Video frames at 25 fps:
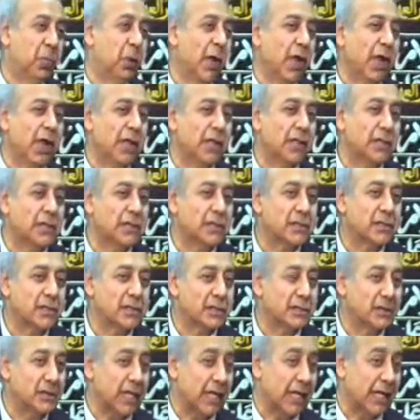
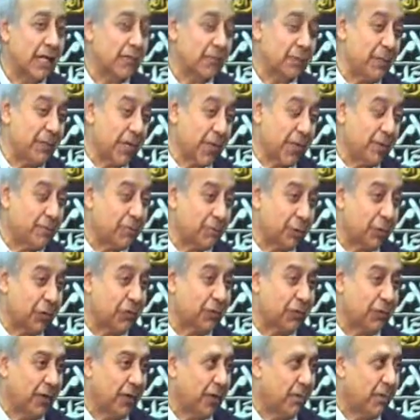Words that have become
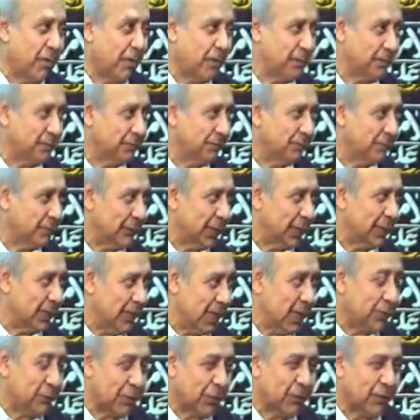proverbial,
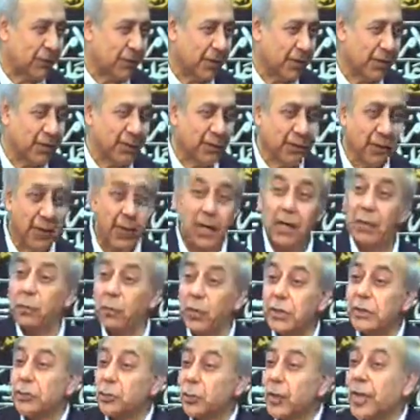indeed proverbial,
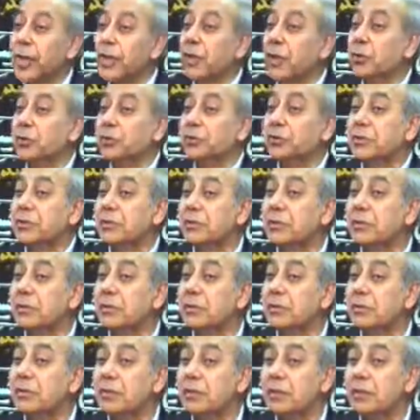which we use